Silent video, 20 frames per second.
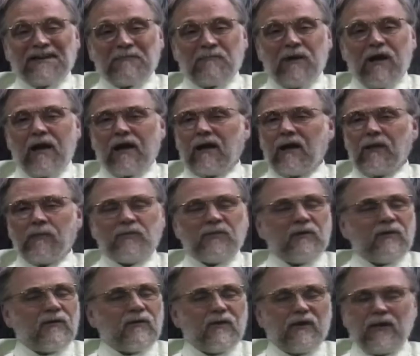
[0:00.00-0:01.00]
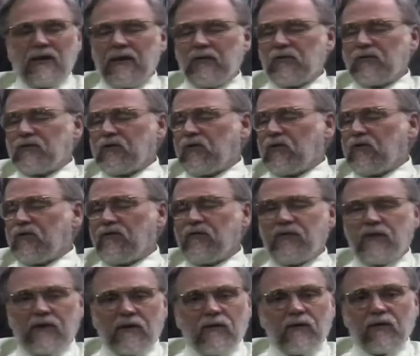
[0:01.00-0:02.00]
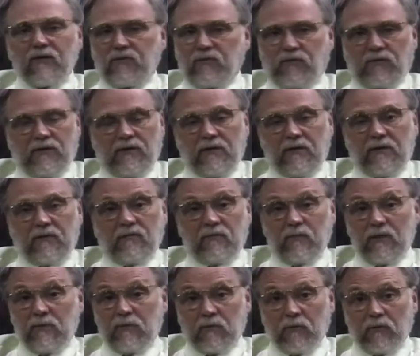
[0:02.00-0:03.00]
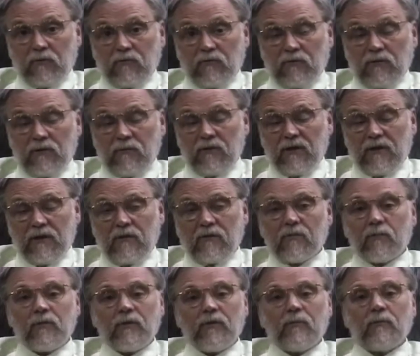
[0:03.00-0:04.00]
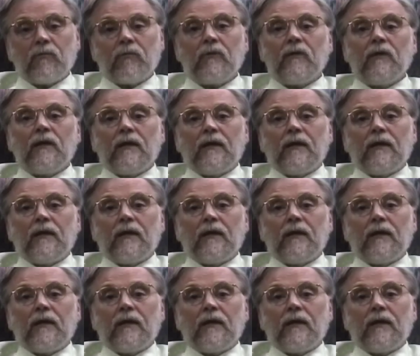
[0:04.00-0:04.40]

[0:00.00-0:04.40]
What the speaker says: Apocalyptic literature is very intriguing to me personally, many other people.